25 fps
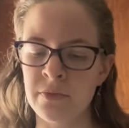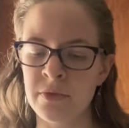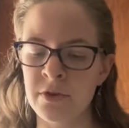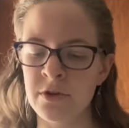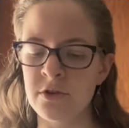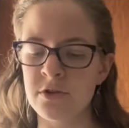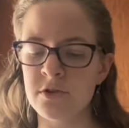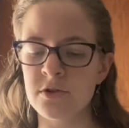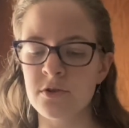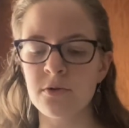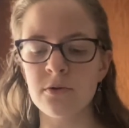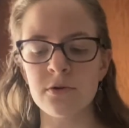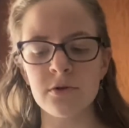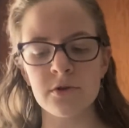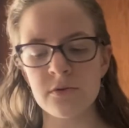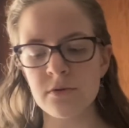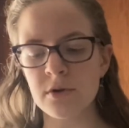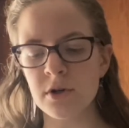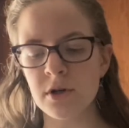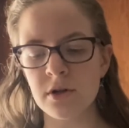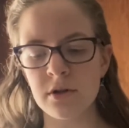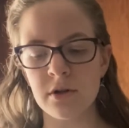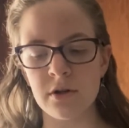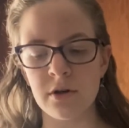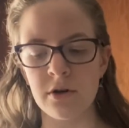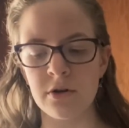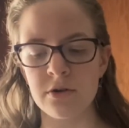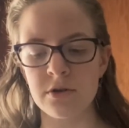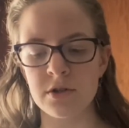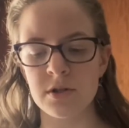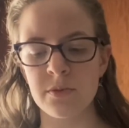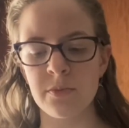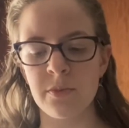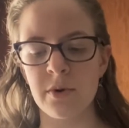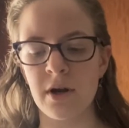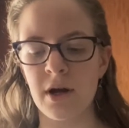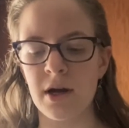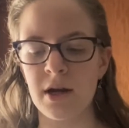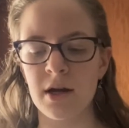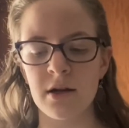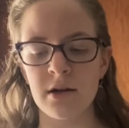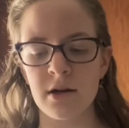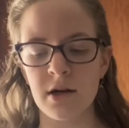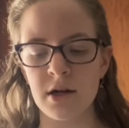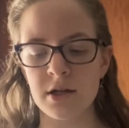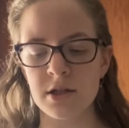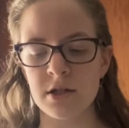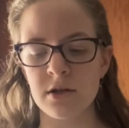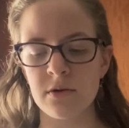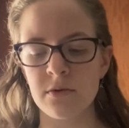Schools were closed, but I
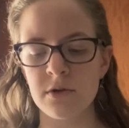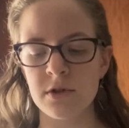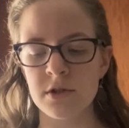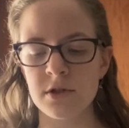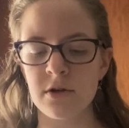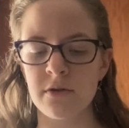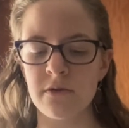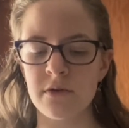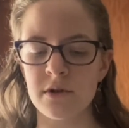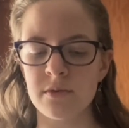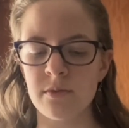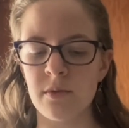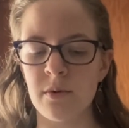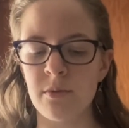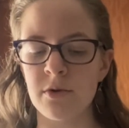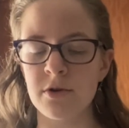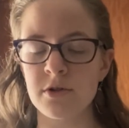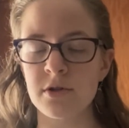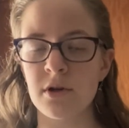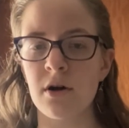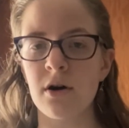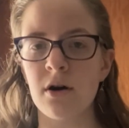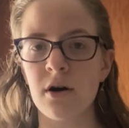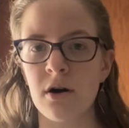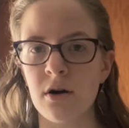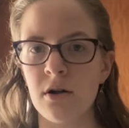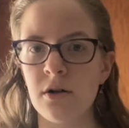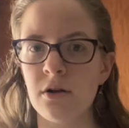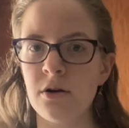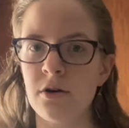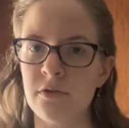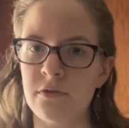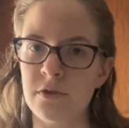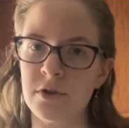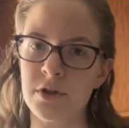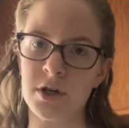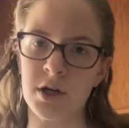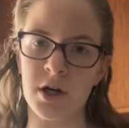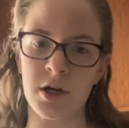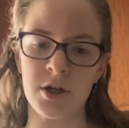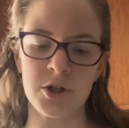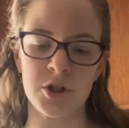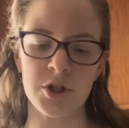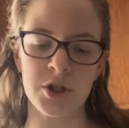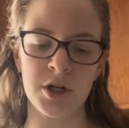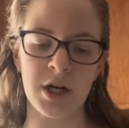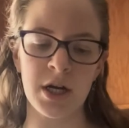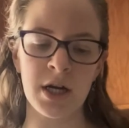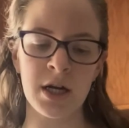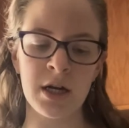connected with service members all over the
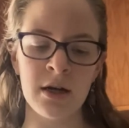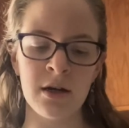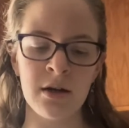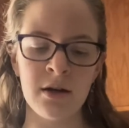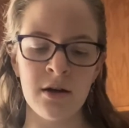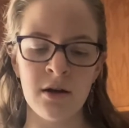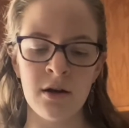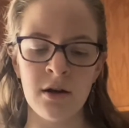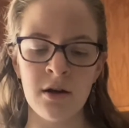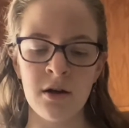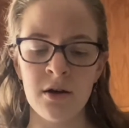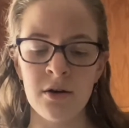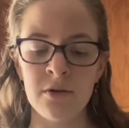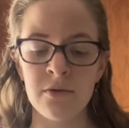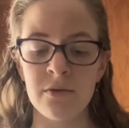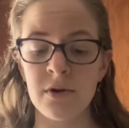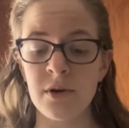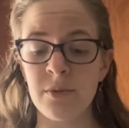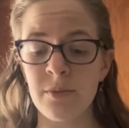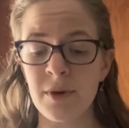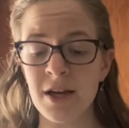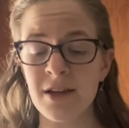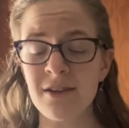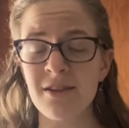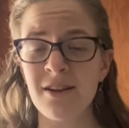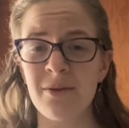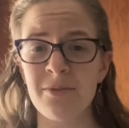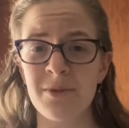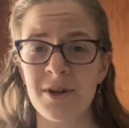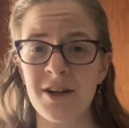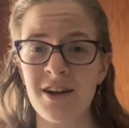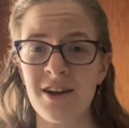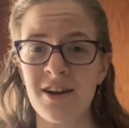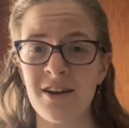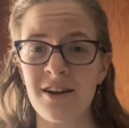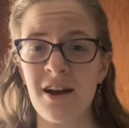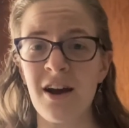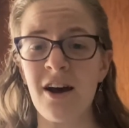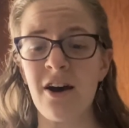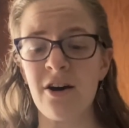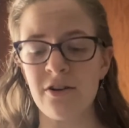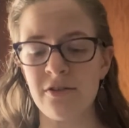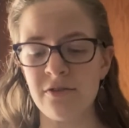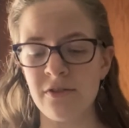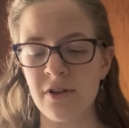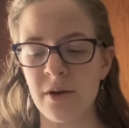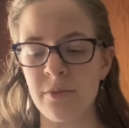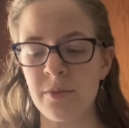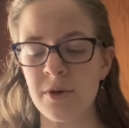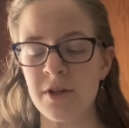country. We made lemonade out of
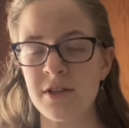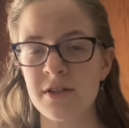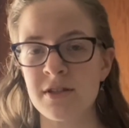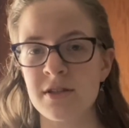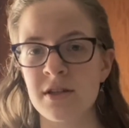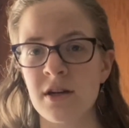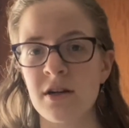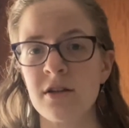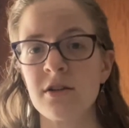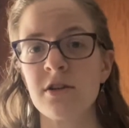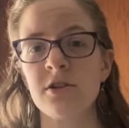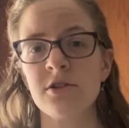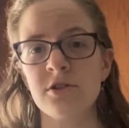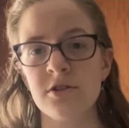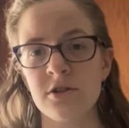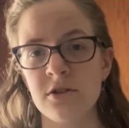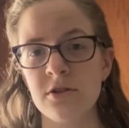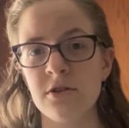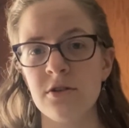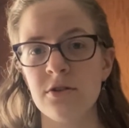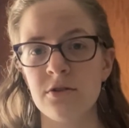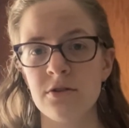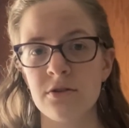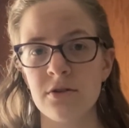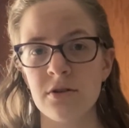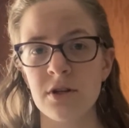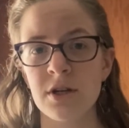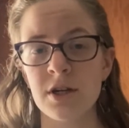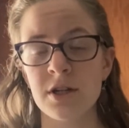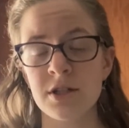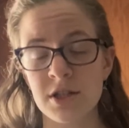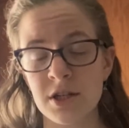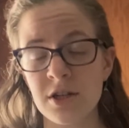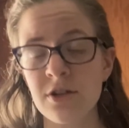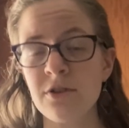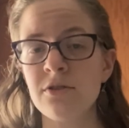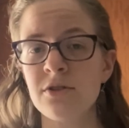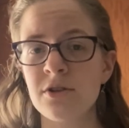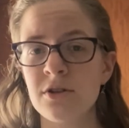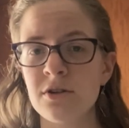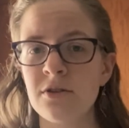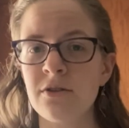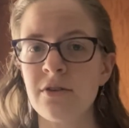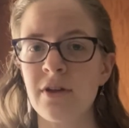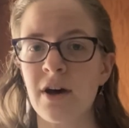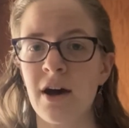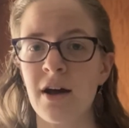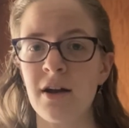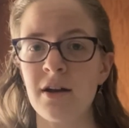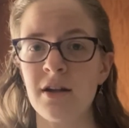lemons and continue to do
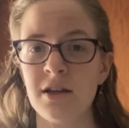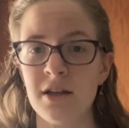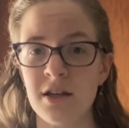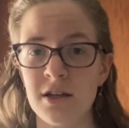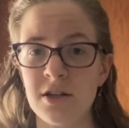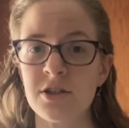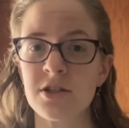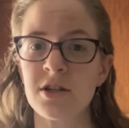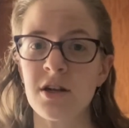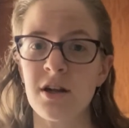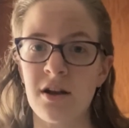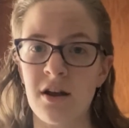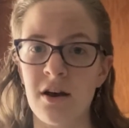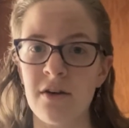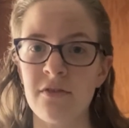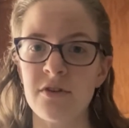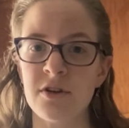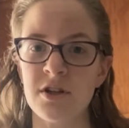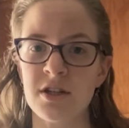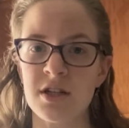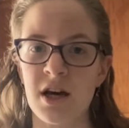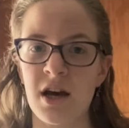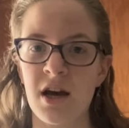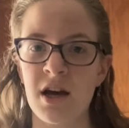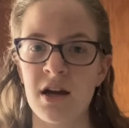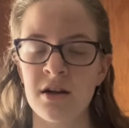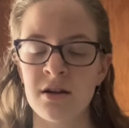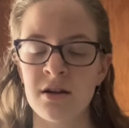that each and every day.